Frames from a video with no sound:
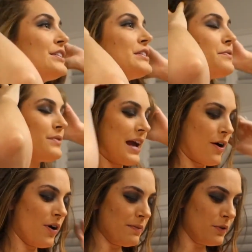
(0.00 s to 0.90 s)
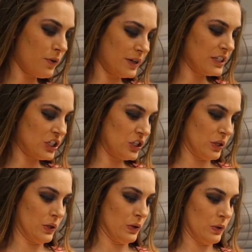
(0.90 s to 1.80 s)
So now I'm going
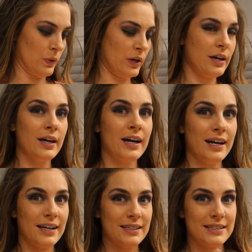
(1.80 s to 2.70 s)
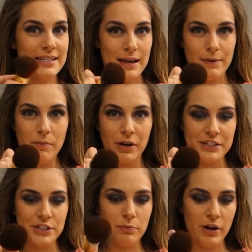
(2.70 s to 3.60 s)
to take my
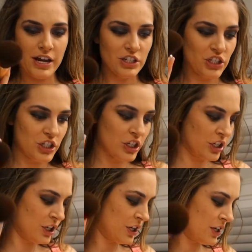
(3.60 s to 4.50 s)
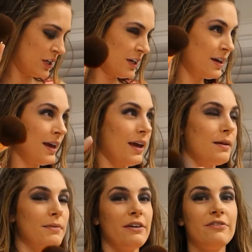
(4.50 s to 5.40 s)
bronzer brush
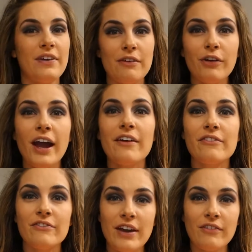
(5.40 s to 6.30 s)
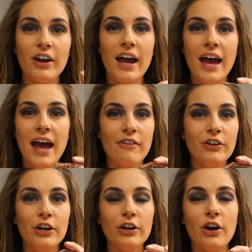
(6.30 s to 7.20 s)
in my favorite
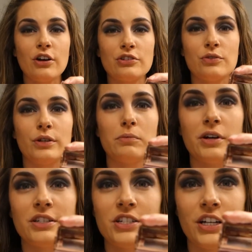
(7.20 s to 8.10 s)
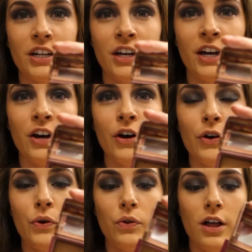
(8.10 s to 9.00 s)
ever contour bronzer,
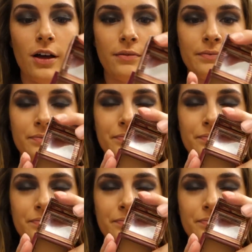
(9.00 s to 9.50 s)
Hoola,